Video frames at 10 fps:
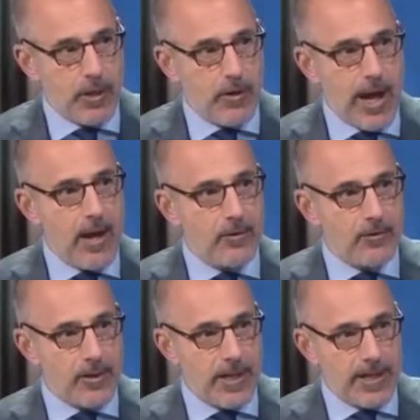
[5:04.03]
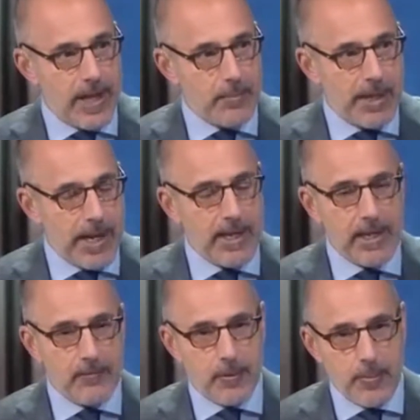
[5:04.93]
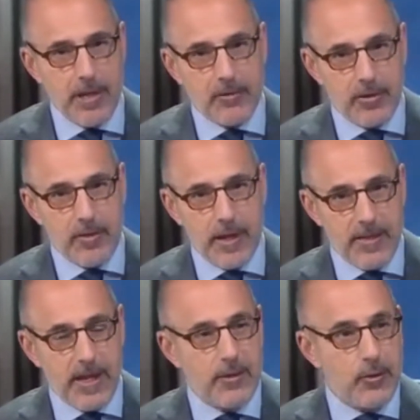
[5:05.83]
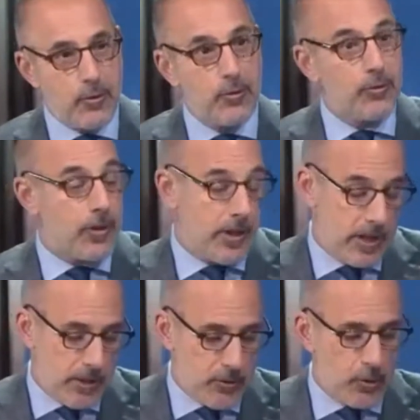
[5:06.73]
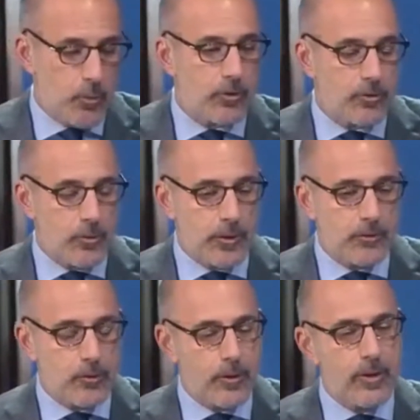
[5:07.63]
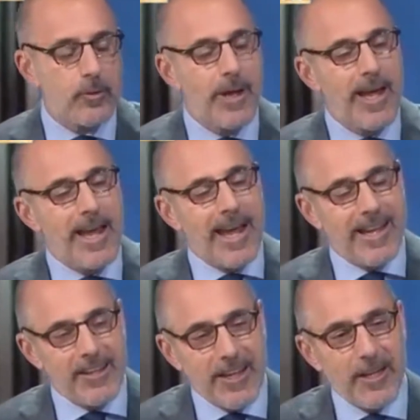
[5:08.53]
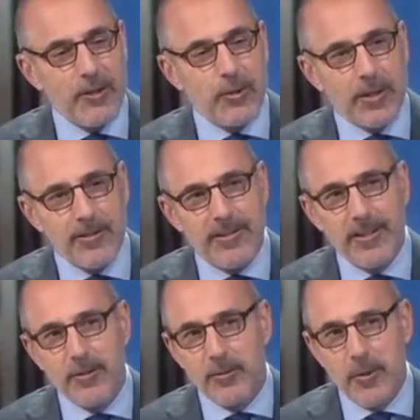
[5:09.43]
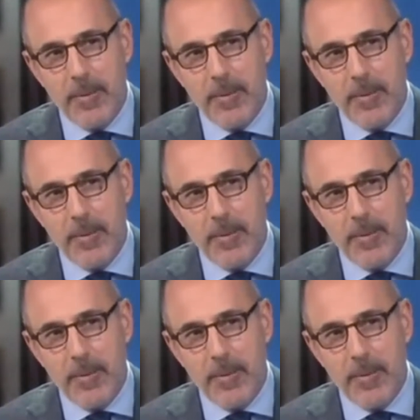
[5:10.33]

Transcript: your house. They kept gaining information that they then used, in your words, to extort you, and yet you continued the